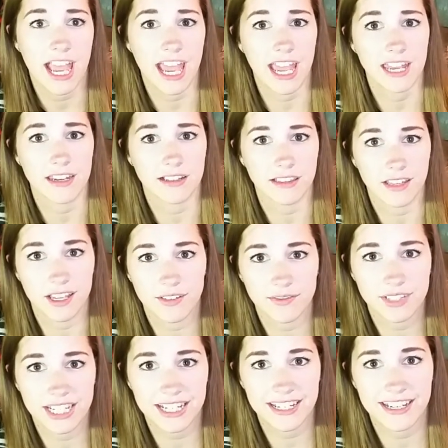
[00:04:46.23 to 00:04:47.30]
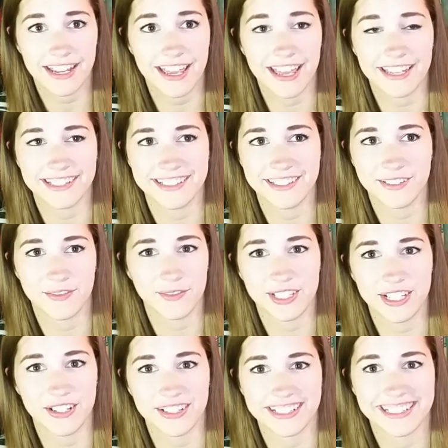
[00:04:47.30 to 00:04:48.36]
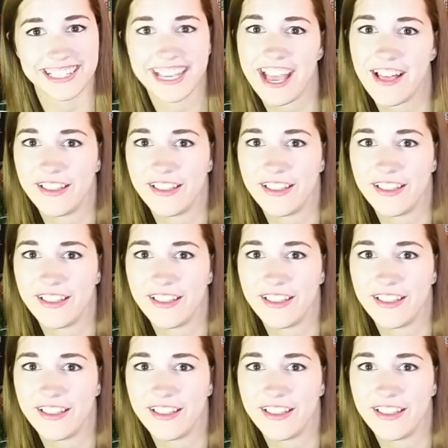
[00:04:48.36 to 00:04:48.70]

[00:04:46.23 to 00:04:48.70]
and loved it, and seriously,